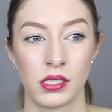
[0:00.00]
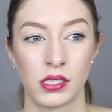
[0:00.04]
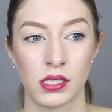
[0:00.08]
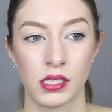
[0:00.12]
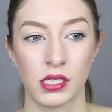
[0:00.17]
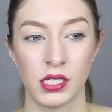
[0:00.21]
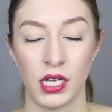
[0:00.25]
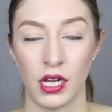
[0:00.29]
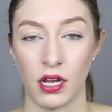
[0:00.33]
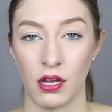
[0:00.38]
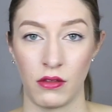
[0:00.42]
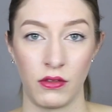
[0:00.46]

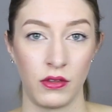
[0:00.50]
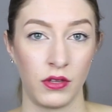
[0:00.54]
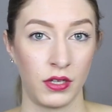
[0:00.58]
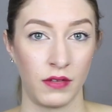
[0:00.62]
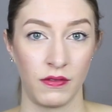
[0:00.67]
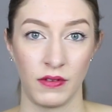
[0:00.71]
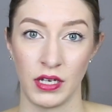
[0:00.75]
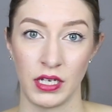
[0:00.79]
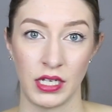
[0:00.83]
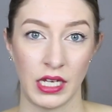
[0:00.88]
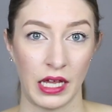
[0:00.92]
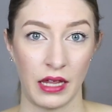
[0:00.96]
Scared the
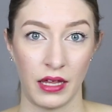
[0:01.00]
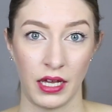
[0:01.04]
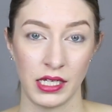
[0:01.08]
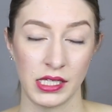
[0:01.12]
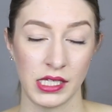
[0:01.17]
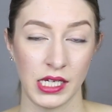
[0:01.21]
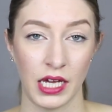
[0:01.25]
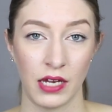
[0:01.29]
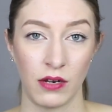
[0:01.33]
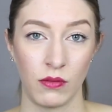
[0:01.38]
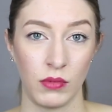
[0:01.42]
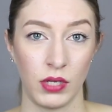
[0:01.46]
living
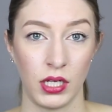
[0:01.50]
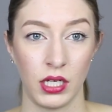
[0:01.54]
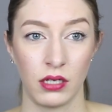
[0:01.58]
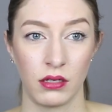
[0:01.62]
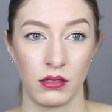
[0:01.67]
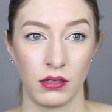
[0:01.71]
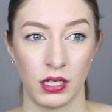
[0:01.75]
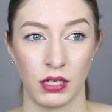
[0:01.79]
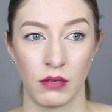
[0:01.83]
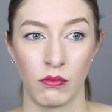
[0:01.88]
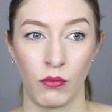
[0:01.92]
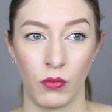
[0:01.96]
daylights out of me,
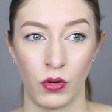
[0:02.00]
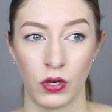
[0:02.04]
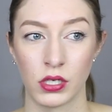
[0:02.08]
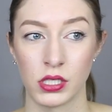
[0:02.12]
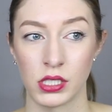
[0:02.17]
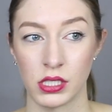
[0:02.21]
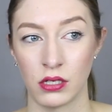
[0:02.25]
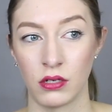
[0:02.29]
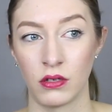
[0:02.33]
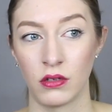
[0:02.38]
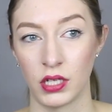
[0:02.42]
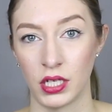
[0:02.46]
more
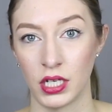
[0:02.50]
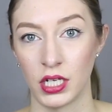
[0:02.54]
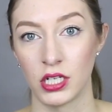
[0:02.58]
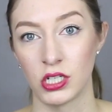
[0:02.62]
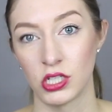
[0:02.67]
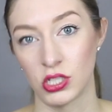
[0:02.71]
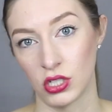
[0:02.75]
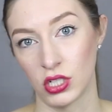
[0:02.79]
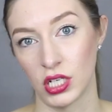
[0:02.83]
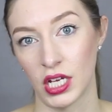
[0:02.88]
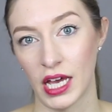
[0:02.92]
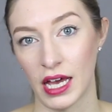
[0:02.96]
so than
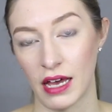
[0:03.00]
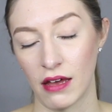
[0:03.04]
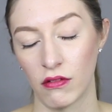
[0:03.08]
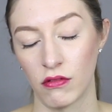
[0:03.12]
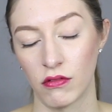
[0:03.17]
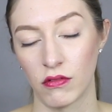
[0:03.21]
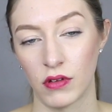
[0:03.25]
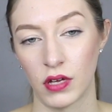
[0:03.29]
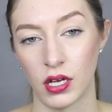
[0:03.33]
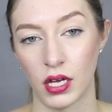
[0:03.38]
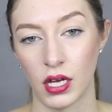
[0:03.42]
it should have.